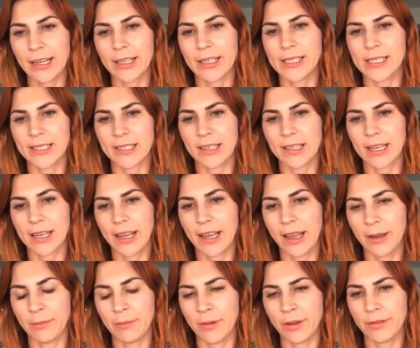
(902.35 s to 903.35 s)
It's
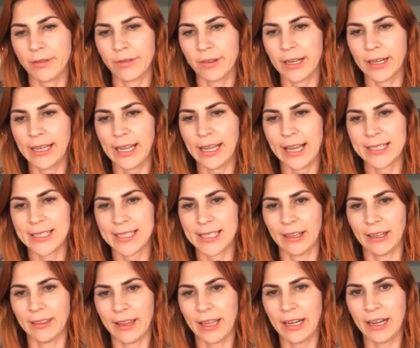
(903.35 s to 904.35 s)
of
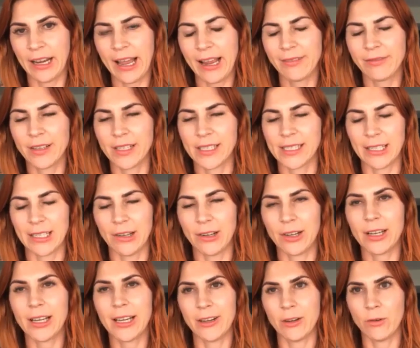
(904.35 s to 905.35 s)
realizing that life is
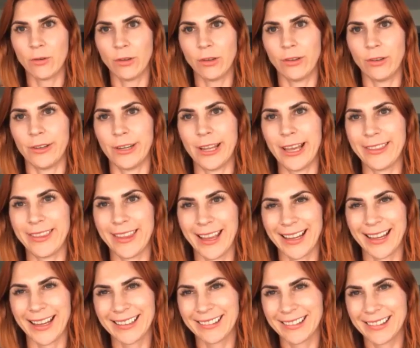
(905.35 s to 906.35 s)
not an all or
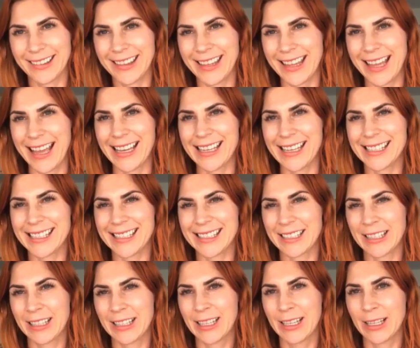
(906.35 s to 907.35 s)
nothing, that
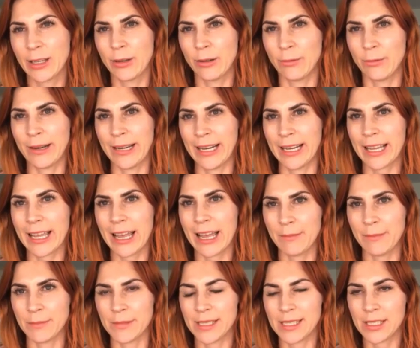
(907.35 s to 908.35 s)
when it
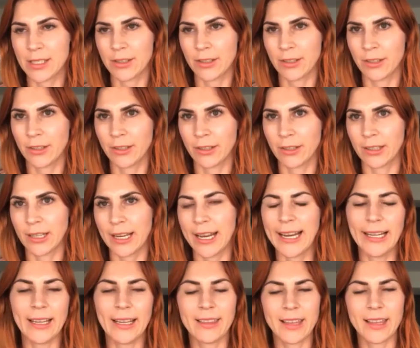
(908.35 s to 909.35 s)
comes to
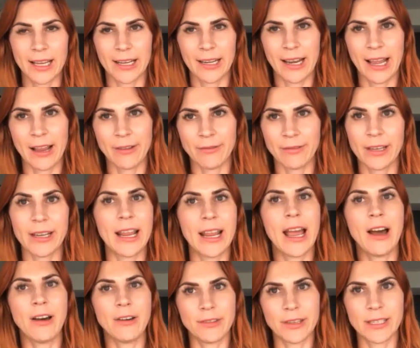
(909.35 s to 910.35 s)
anything in life and
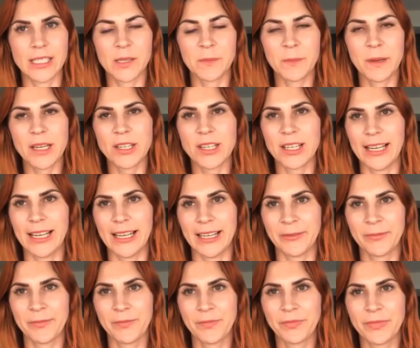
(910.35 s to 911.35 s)
health
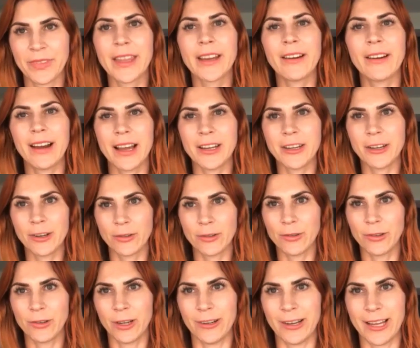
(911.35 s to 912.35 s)
especially, there are no
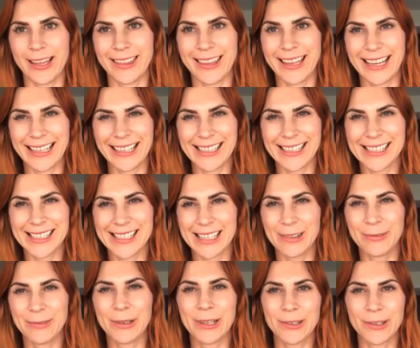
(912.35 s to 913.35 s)
all or nothings,
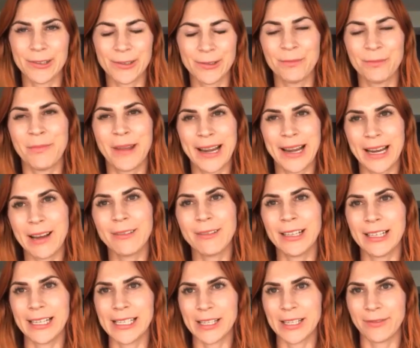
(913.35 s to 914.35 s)
that we're all made up
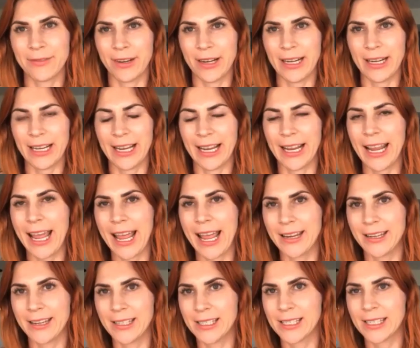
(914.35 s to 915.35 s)
really differently,
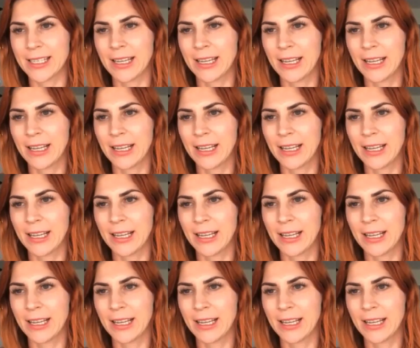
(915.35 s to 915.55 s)
and